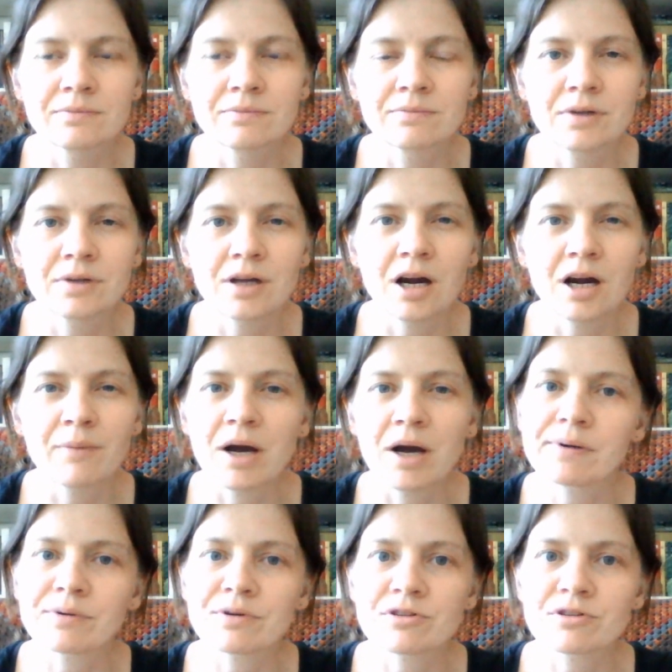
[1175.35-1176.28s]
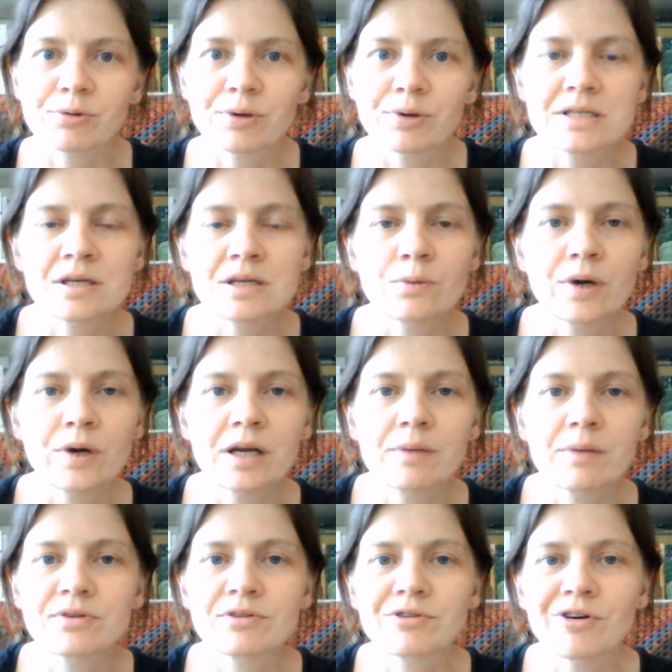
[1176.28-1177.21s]
I might be able to squeeze in one
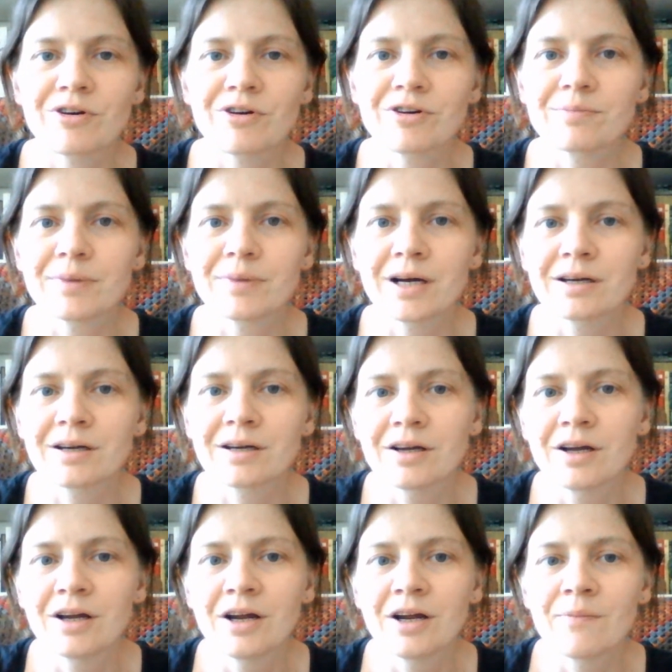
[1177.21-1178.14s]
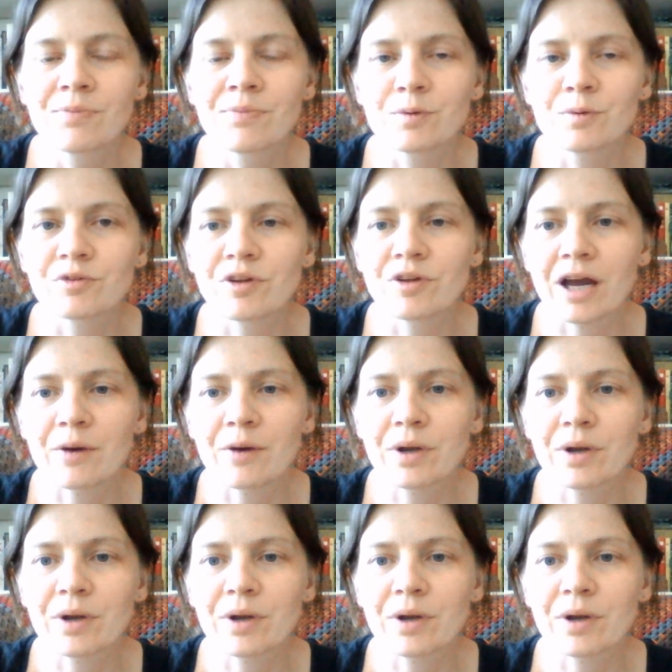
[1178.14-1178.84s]
episode, but we'll see how we go.